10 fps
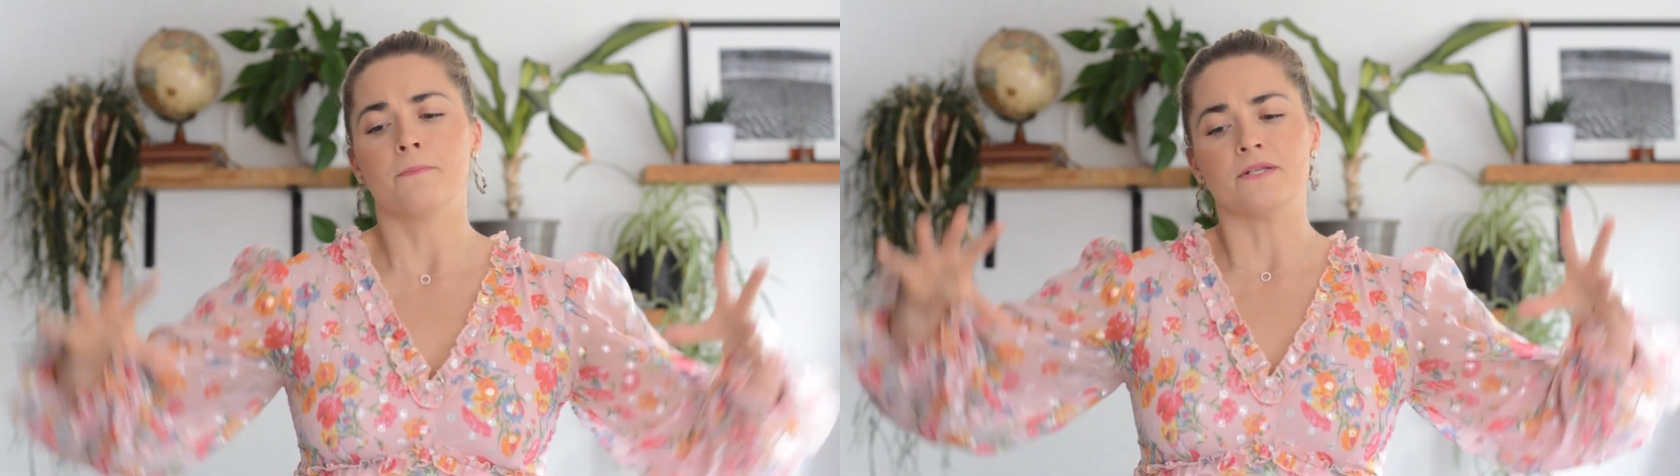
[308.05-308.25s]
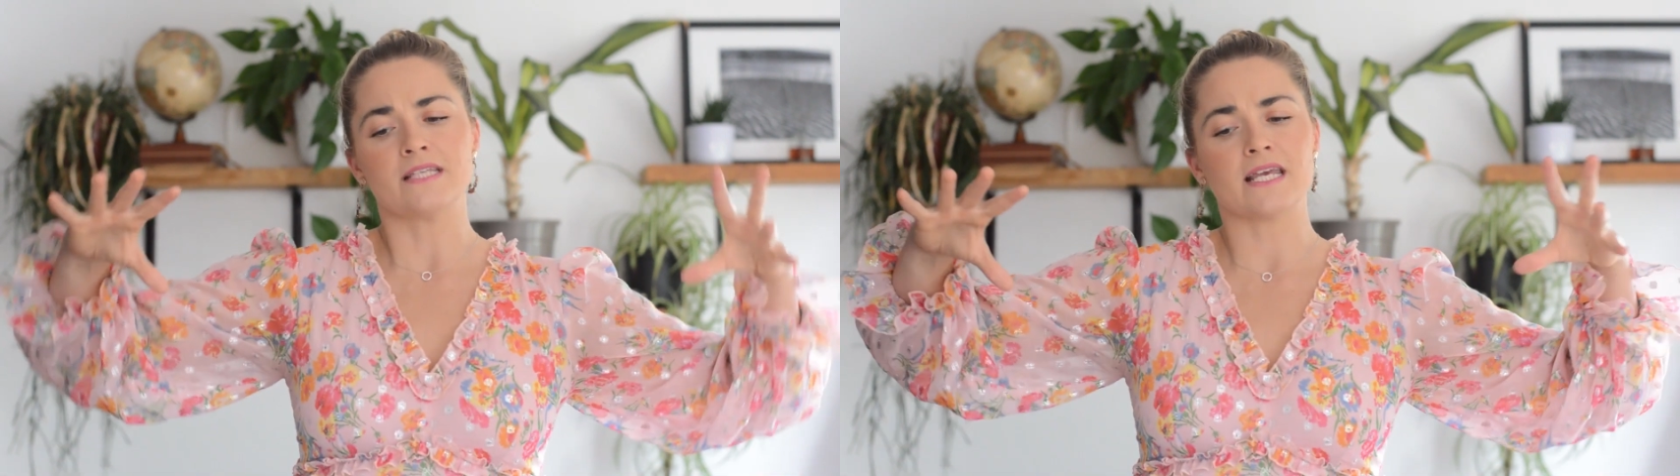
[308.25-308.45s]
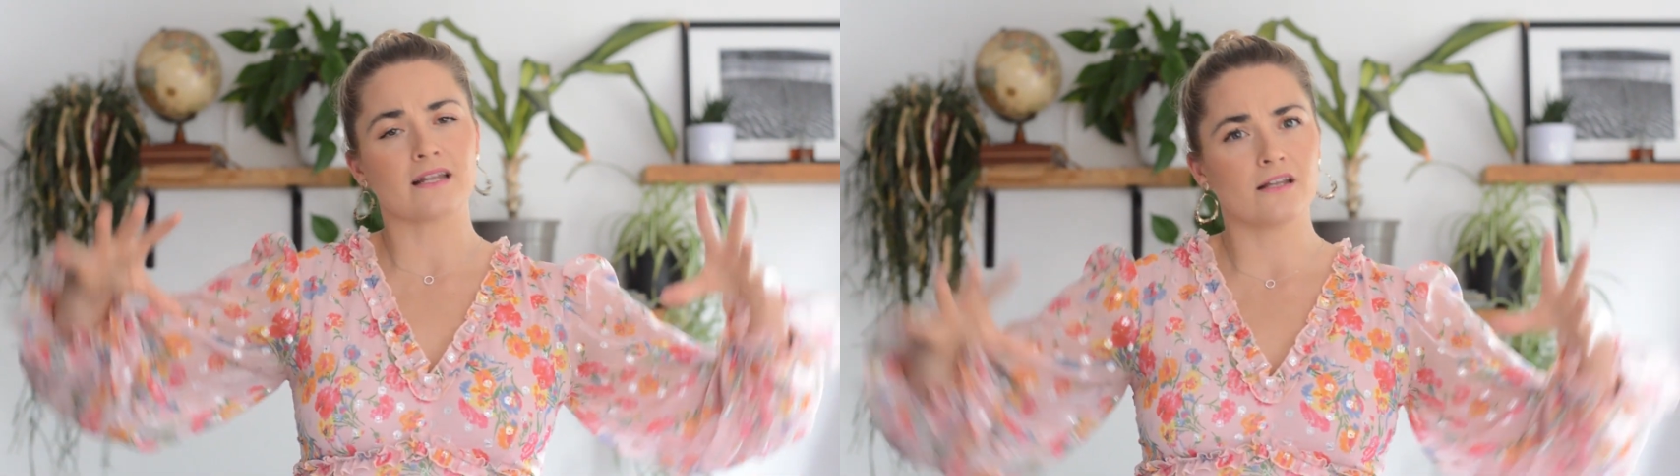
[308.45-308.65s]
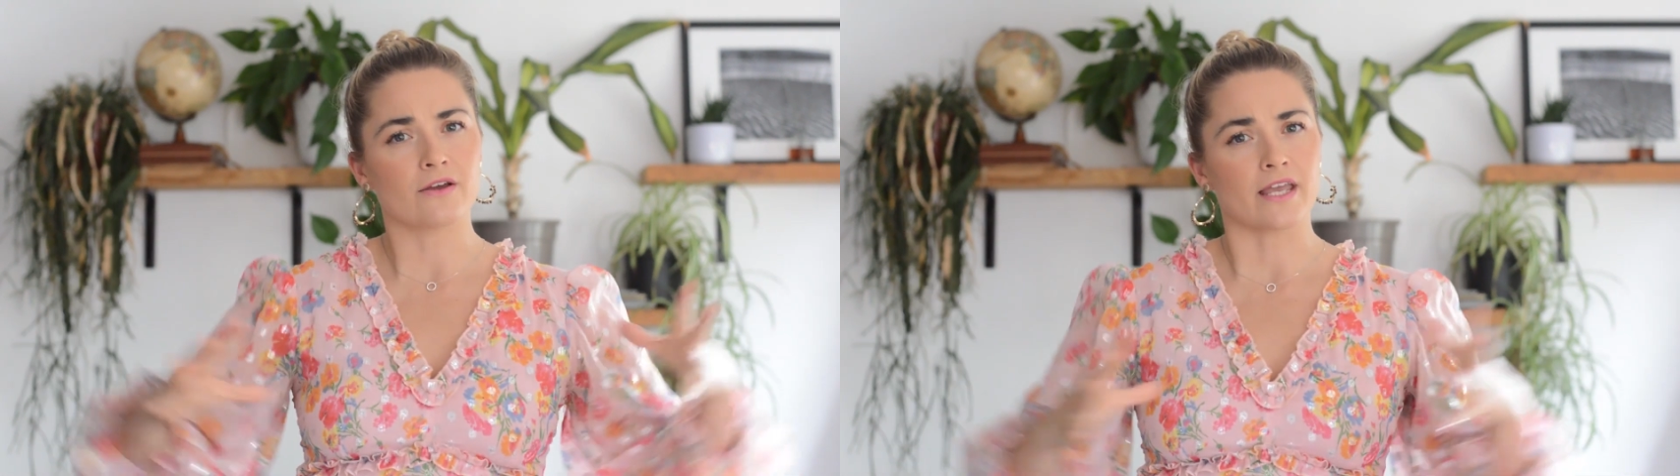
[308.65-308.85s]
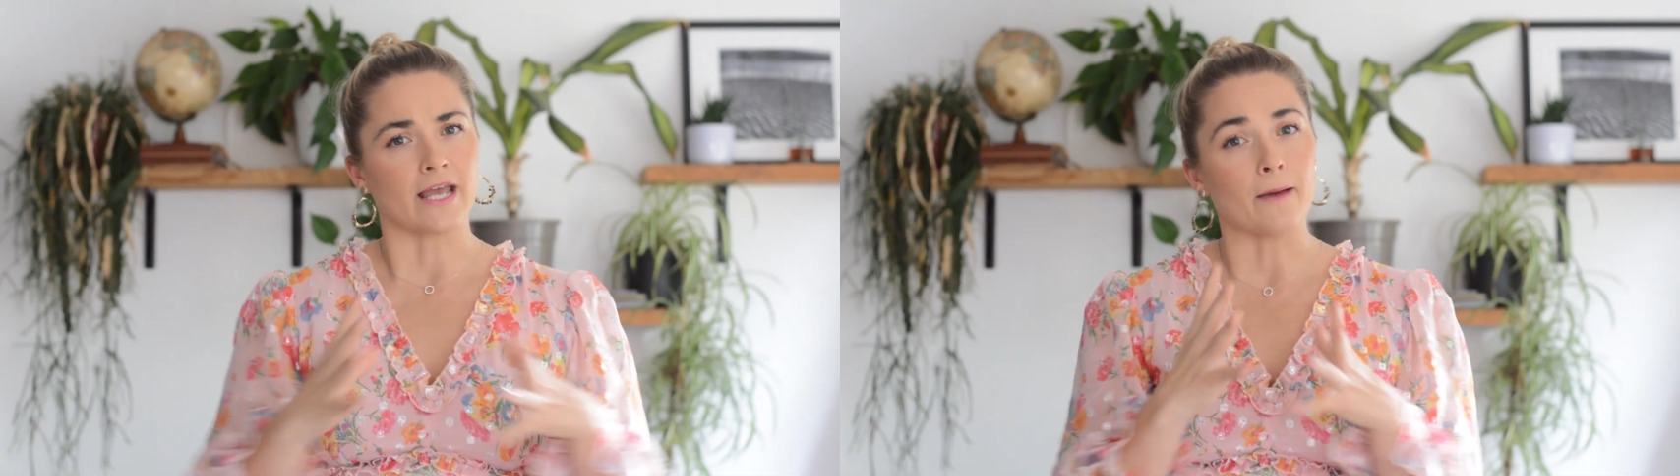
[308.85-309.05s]
particularly
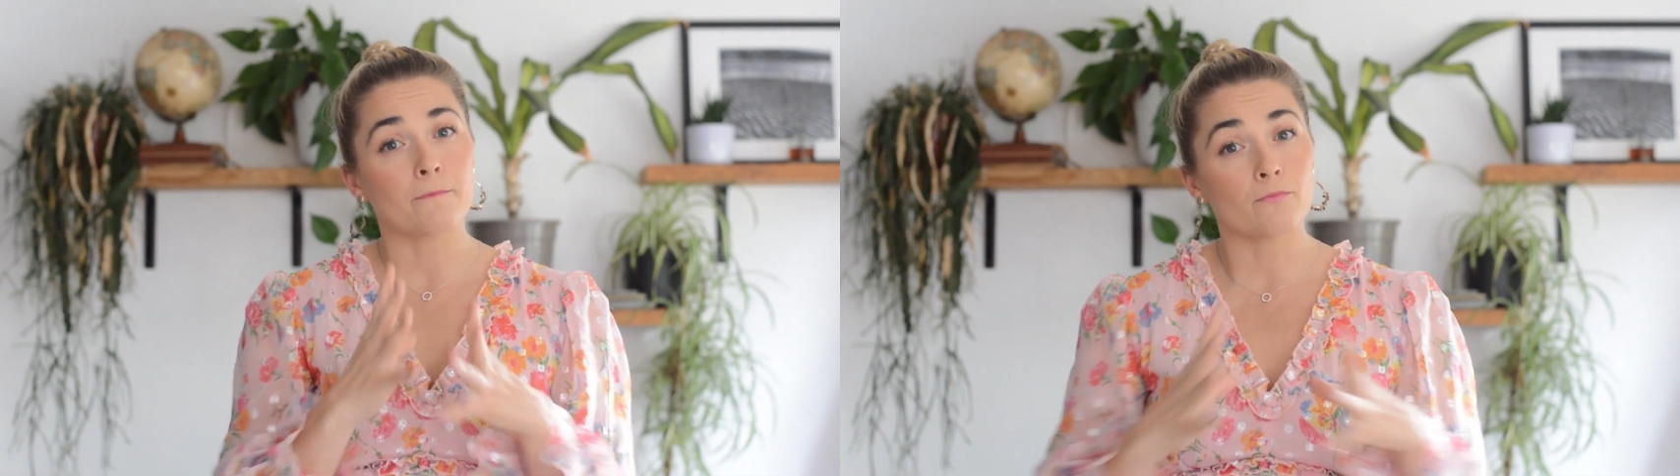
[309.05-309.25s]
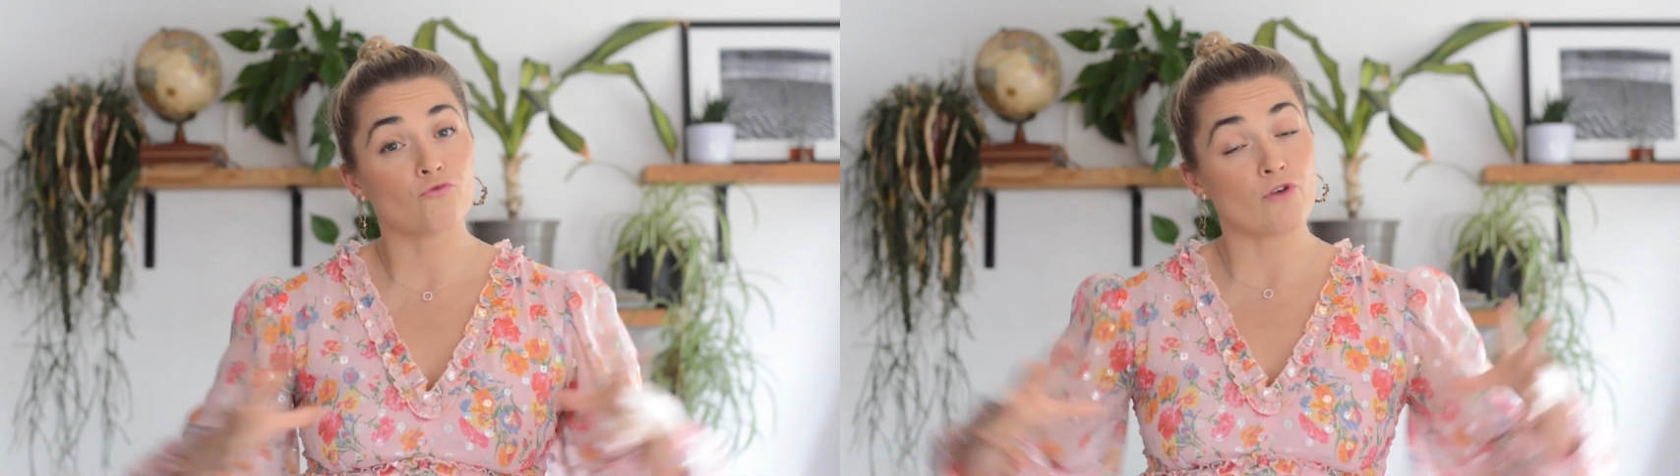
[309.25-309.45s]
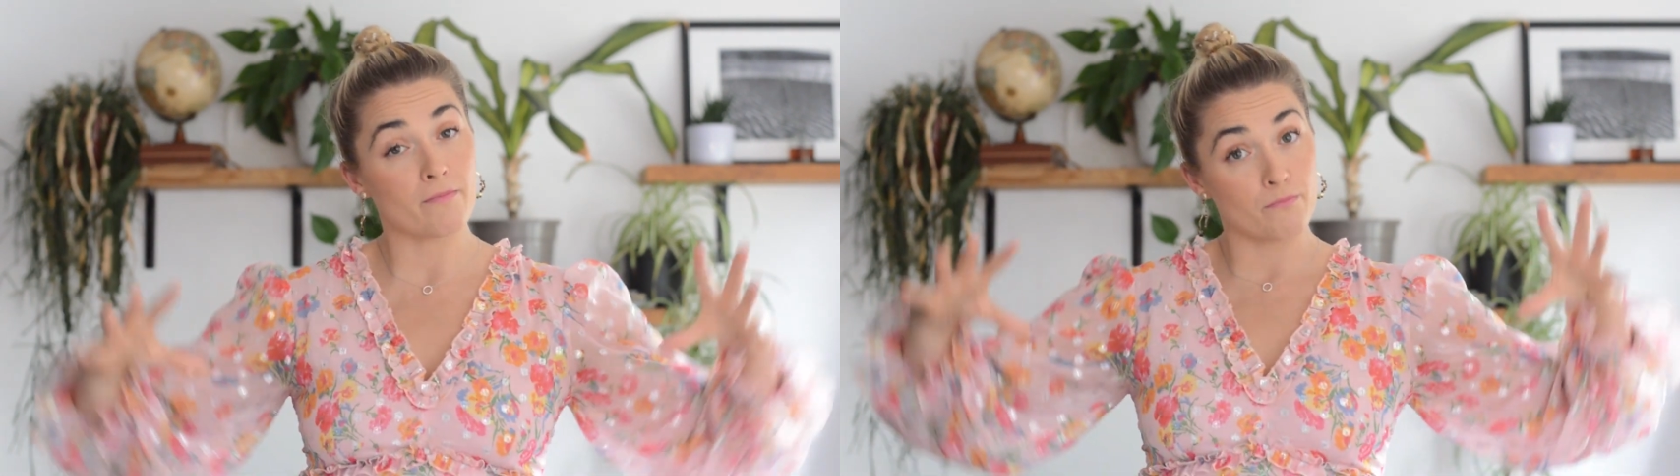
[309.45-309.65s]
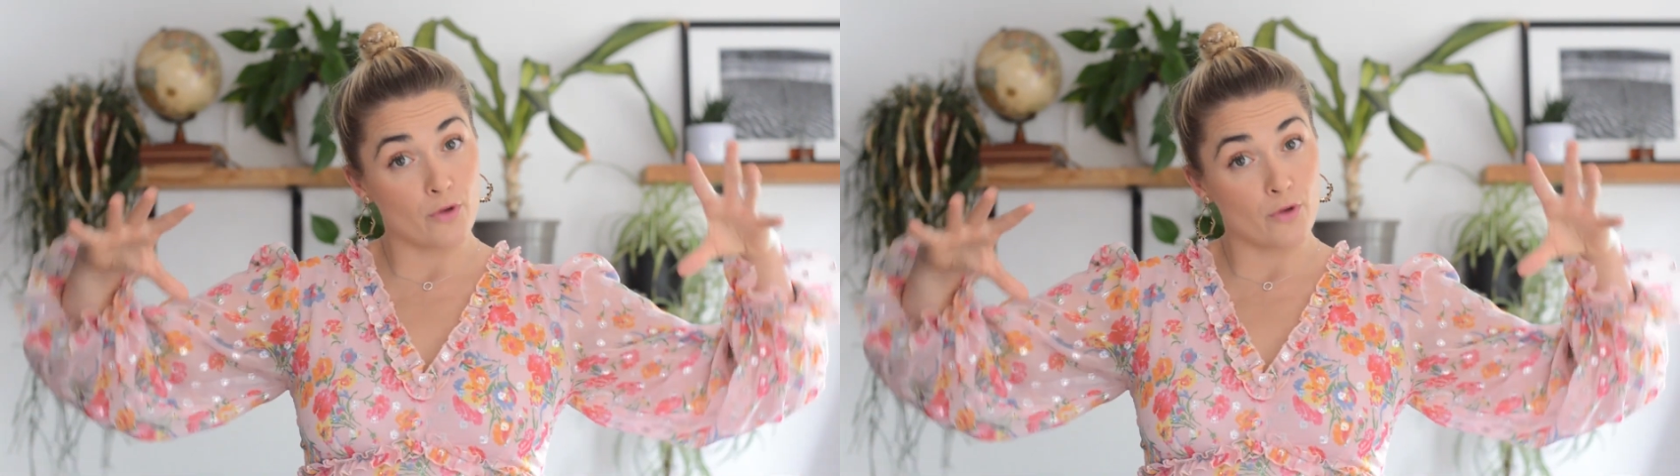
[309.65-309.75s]
looking at rib